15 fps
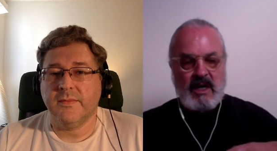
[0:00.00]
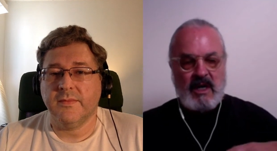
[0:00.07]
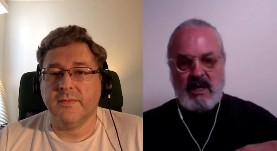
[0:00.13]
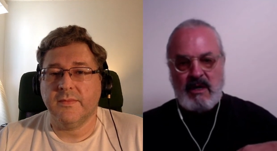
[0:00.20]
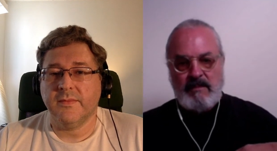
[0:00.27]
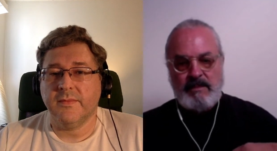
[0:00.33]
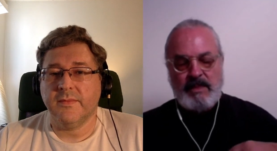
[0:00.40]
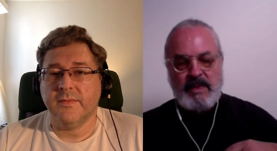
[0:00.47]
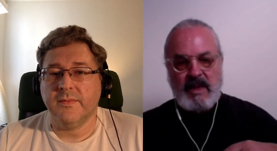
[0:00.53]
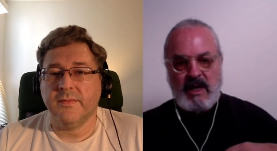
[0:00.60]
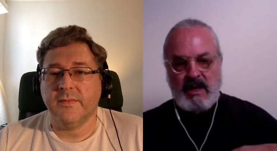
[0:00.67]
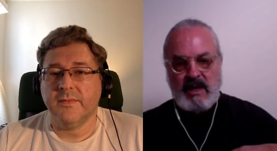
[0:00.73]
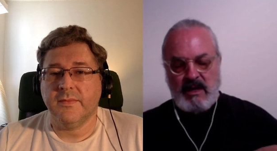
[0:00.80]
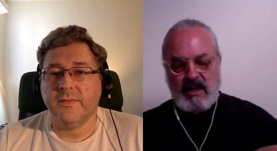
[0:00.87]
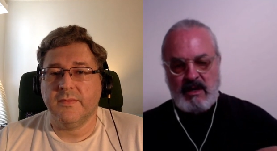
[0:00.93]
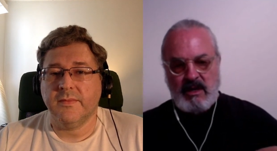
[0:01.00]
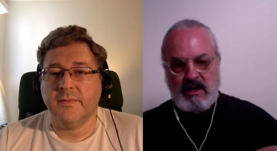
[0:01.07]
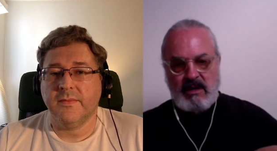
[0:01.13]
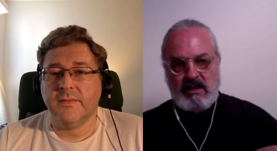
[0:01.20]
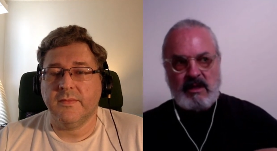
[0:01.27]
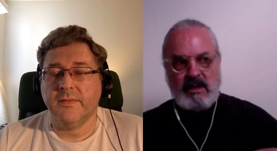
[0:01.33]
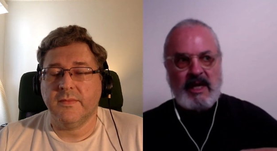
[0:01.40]
Speaker 1: um,
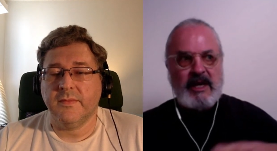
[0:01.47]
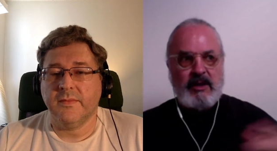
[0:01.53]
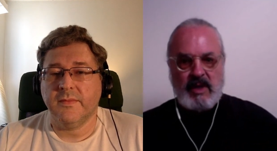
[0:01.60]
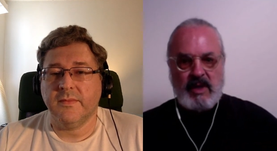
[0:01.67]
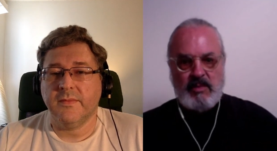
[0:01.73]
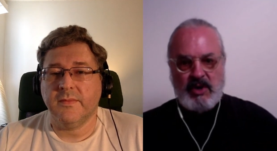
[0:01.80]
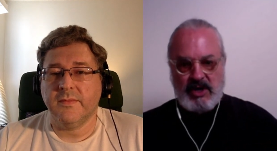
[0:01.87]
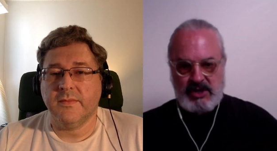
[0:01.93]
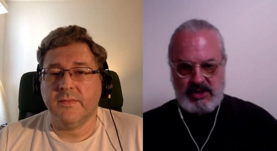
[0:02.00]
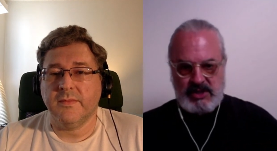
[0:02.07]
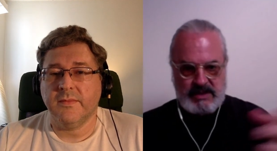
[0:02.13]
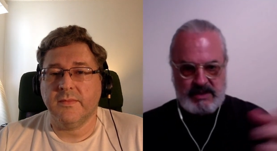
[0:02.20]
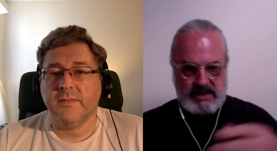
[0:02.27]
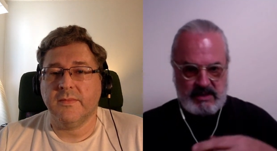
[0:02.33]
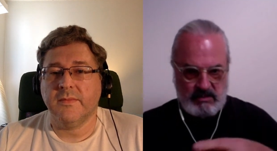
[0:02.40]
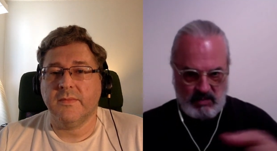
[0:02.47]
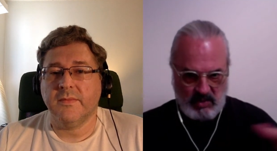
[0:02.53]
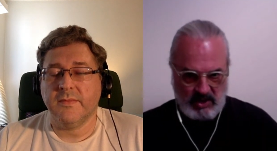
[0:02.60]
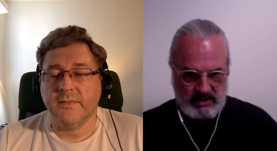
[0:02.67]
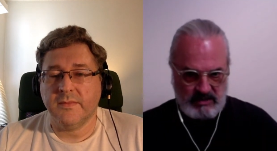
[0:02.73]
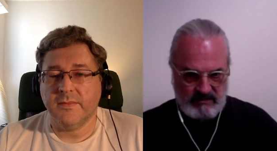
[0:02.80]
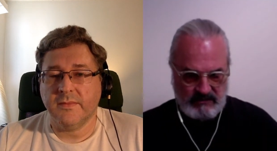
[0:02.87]
uh, lightering barges and
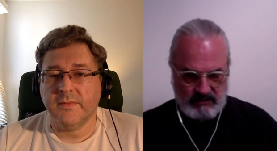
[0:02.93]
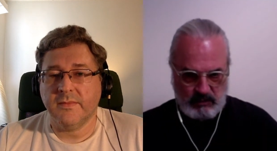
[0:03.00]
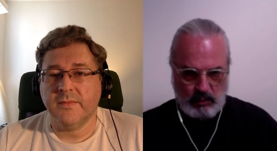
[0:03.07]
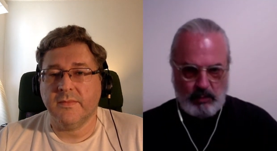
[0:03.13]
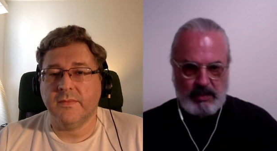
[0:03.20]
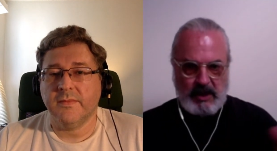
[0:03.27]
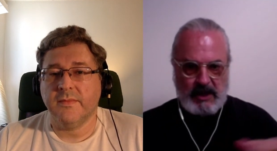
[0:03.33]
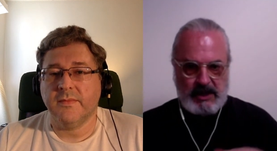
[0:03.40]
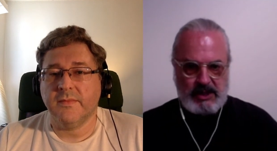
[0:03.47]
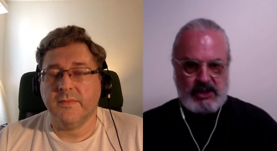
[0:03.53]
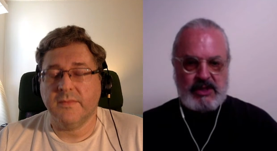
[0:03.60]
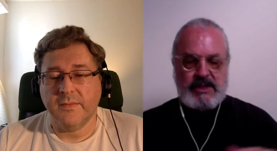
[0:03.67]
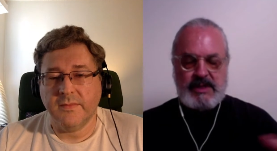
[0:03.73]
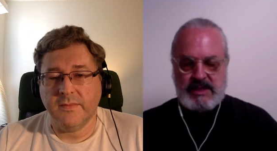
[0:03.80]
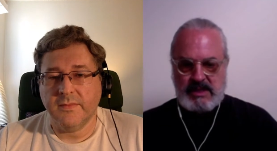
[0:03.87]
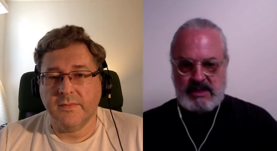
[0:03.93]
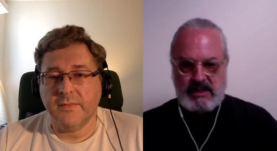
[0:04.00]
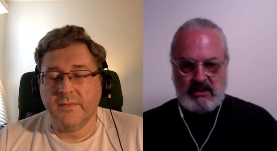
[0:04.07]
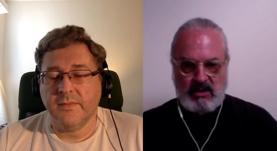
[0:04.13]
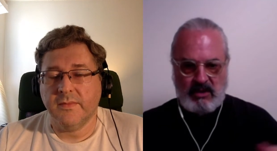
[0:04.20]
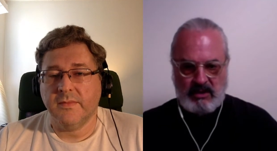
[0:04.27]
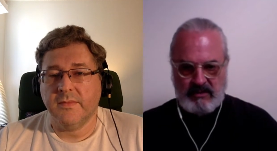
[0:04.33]
bar- fuel barges
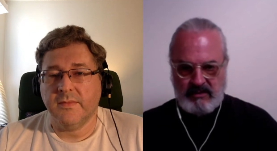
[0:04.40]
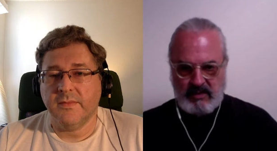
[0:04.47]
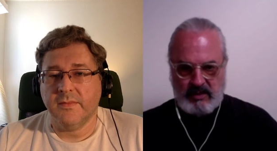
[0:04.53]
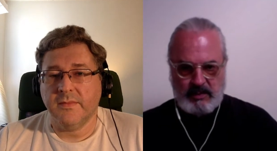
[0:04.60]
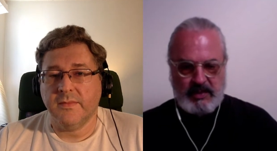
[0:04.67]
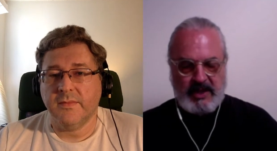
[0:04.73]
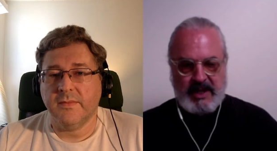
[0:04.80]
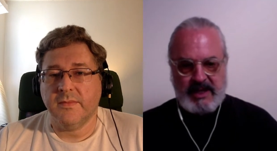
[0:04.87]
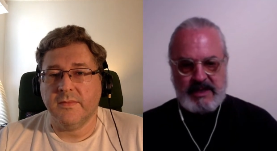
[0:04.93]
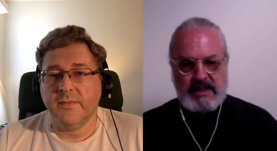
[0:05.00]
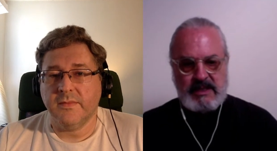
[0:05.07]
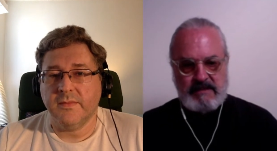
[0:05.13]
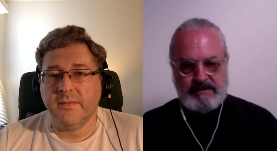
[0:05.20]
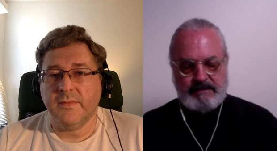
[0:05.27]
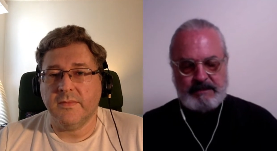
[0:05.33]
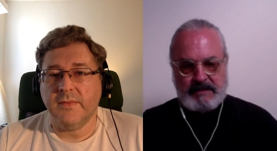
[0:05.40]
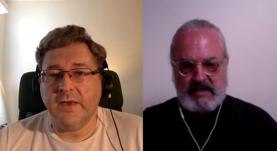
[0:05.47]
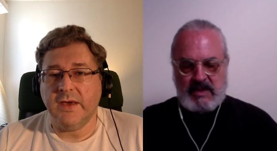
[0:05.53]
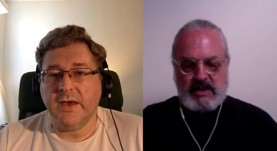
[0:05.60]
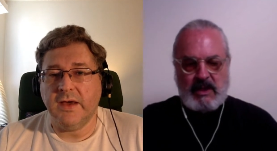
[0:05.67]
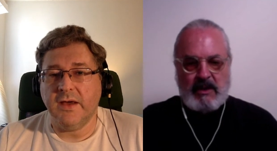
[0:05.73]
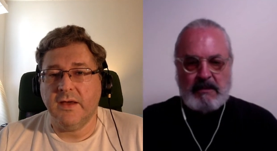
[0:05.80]
all over the place.
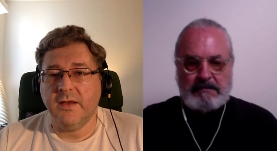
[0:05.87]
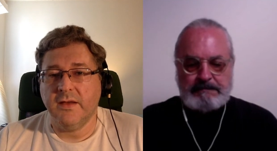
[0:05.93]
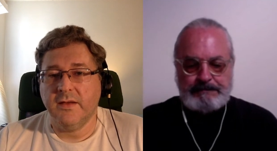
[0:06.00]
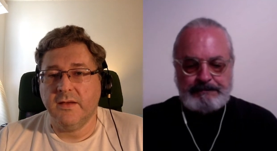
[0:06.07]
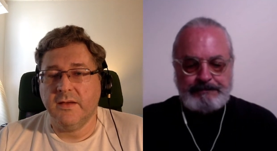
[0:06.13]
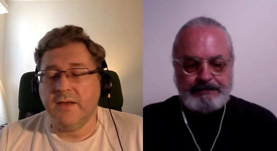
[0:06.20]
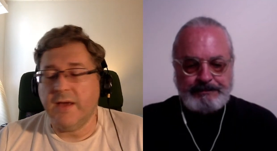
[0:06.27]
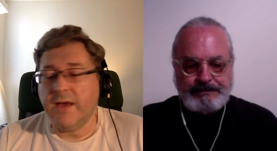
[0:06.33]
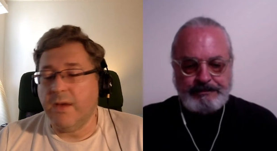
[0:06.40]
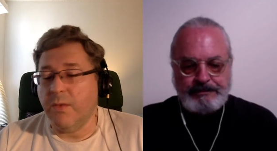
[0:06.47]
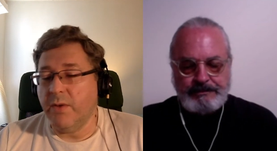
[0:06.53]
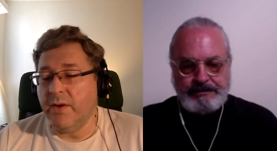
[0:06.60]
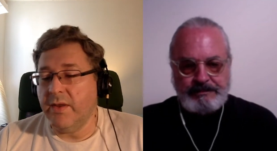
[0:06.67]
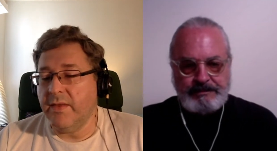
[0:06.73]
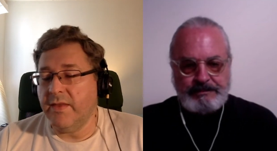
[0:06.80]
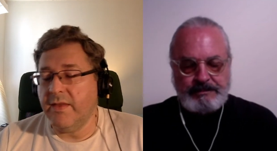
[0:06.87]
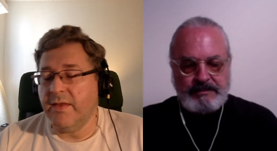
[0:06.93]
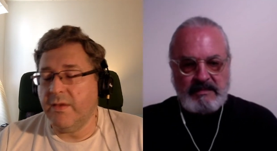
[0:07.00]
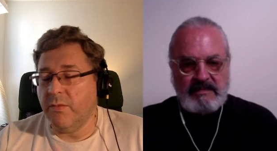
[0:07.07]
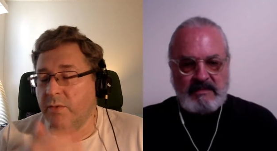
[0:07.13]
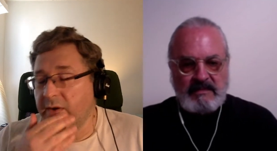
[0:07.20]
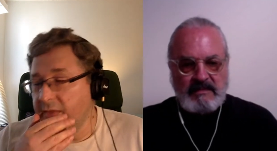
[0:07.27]
Speaker 2: Yeah. So yeah, one of
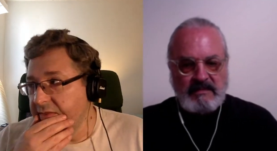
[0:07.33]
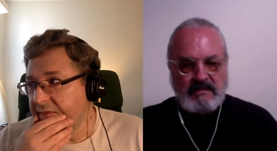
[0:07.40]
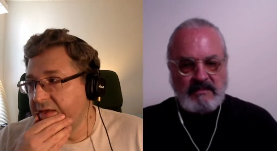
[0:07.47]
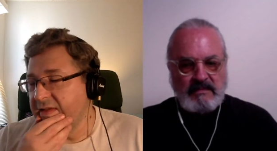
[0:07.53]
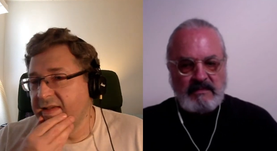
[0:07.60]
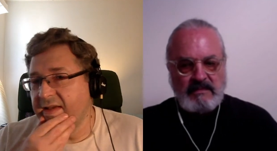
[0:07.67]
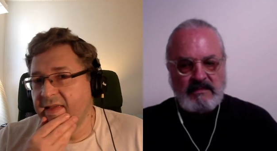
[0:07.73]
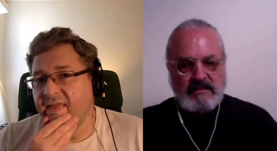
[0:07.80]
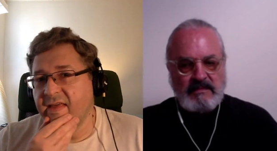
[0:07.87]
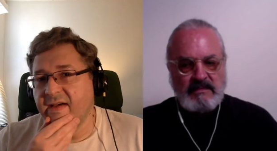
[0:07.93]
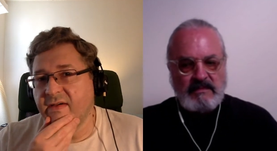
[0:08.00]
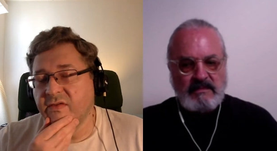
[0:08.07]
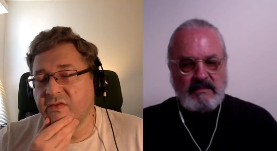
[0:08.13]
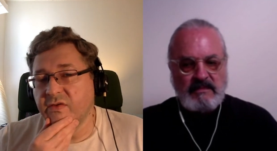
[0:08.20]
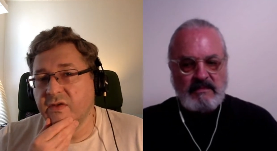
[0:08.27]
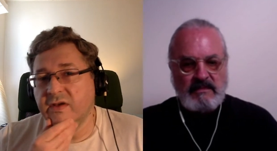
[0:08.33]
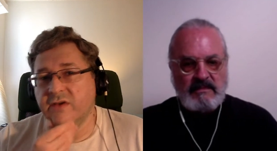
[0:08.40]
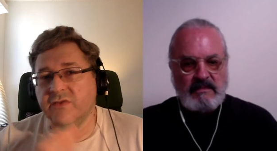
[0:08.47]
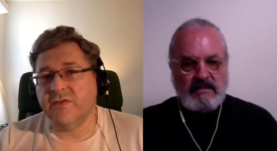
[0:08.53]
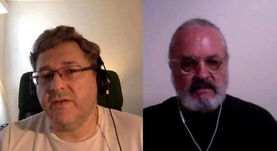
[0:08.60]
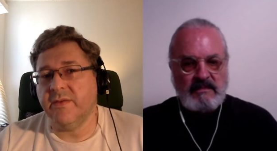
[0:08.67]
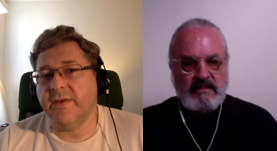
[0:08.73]
the one of the things I thought was really interesting